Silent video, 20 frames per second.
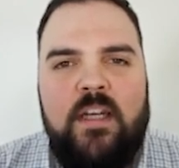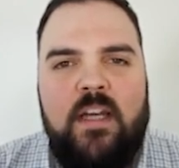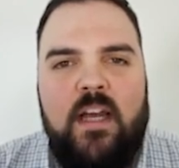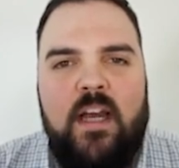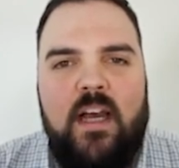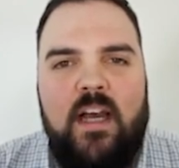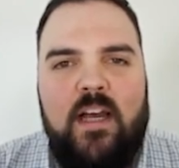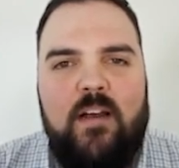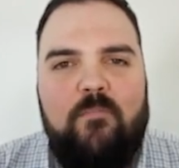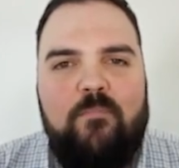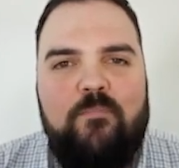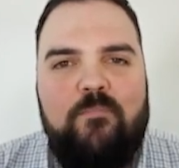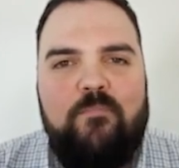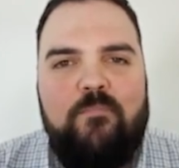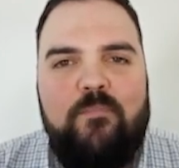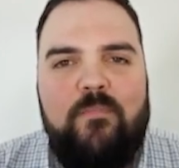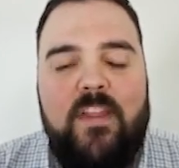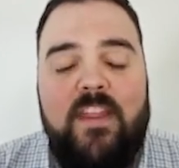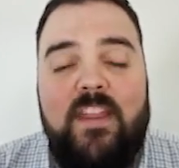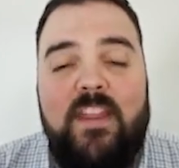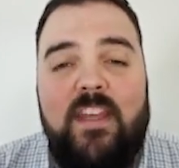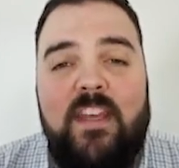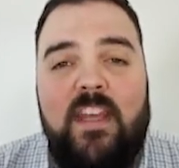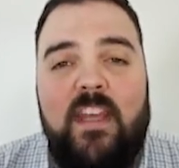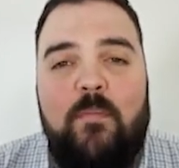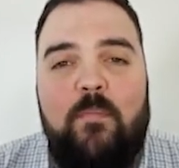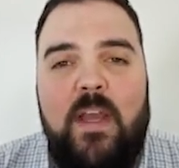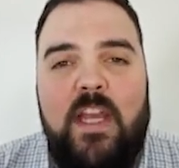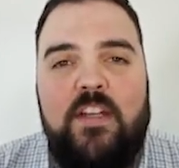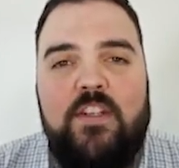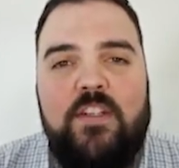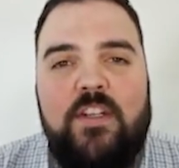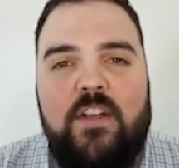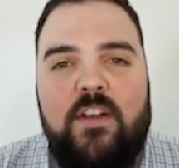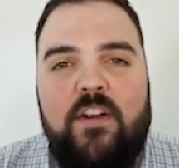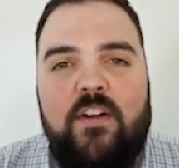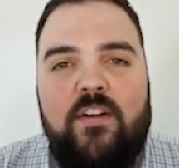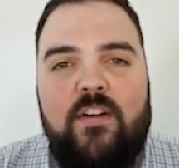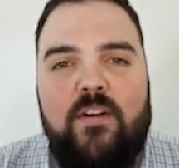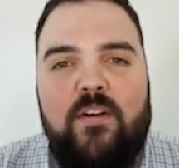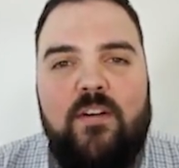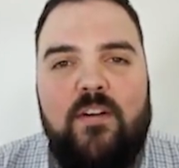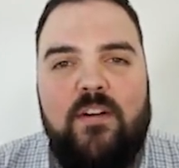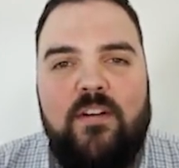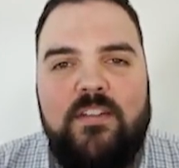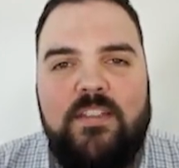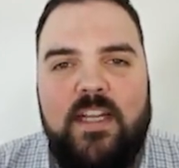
The MHCure